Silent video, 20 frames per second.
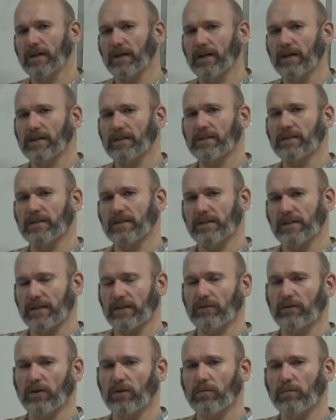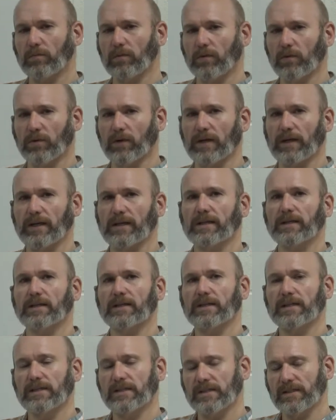cut to
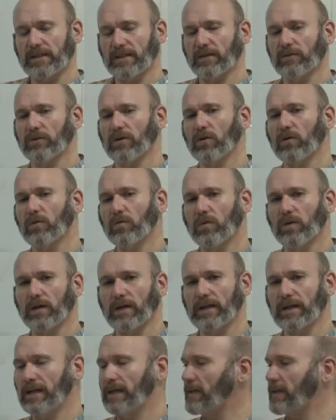0.01